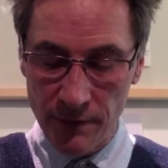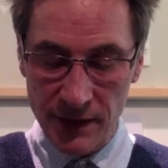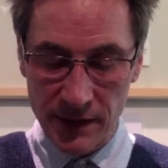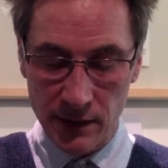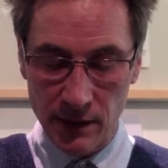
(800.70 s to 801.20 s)

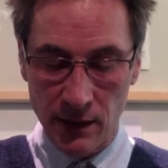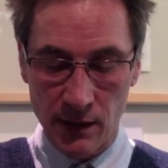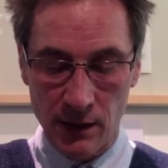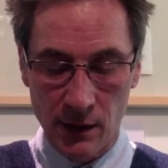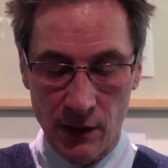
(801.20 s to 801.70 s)
this,
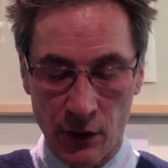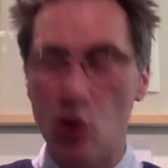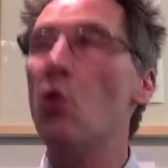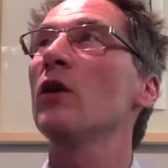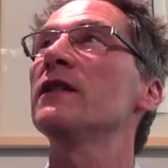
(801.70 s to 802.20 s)
the
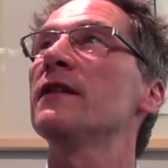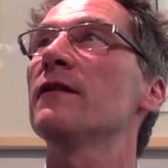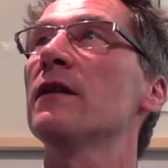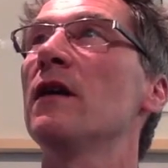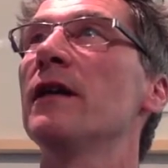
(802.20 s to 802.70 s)
quality of
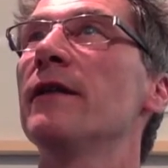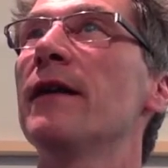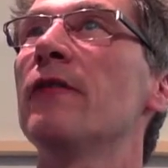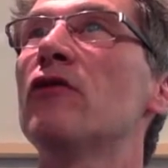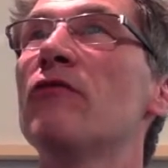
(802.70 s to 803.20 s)
the liner.
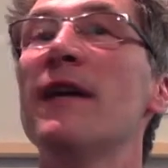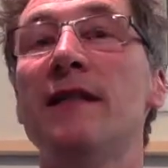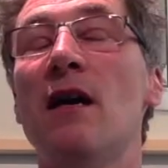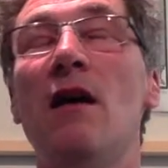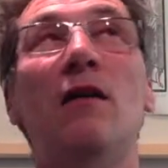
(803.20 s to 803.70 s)
Now,
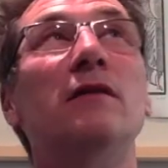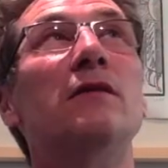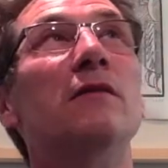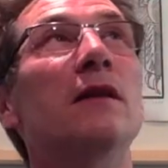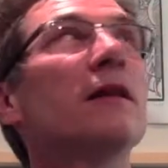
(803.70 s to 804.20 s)
great art,
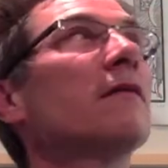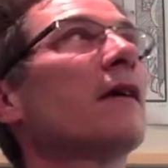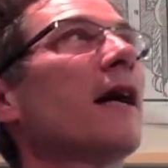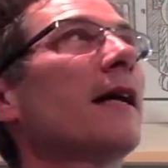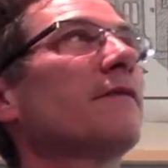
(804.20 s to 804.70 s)
I don't
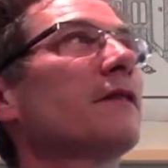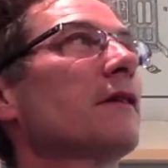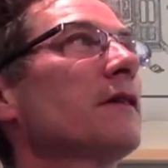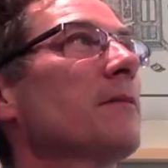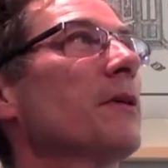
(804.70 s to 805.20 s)
like
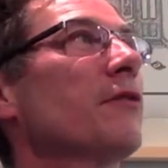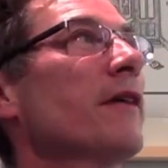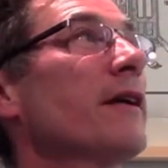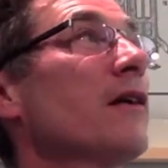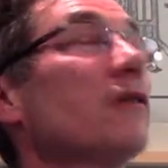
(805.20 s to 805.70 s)
advertising, but
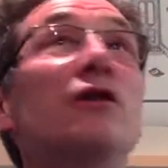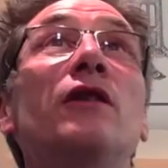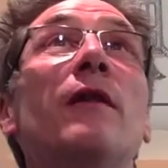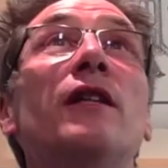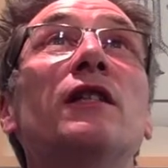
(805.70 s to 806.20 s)
great art
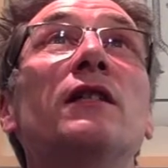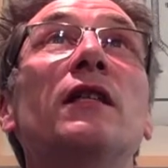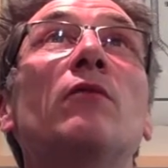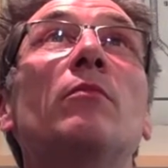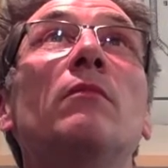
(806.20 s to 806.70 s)
do actually
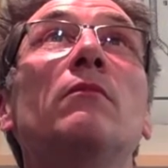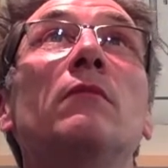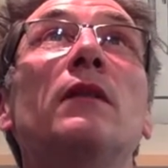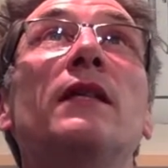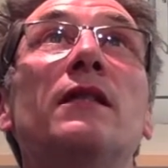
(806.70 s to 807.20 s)
sell
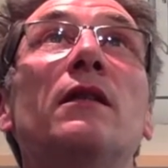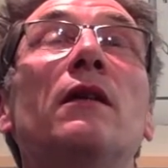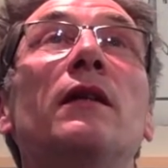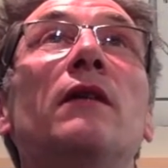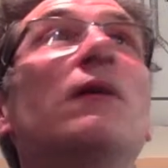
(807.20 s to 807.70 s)
this
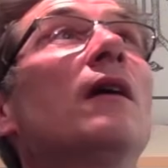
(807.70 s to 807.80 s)
liner.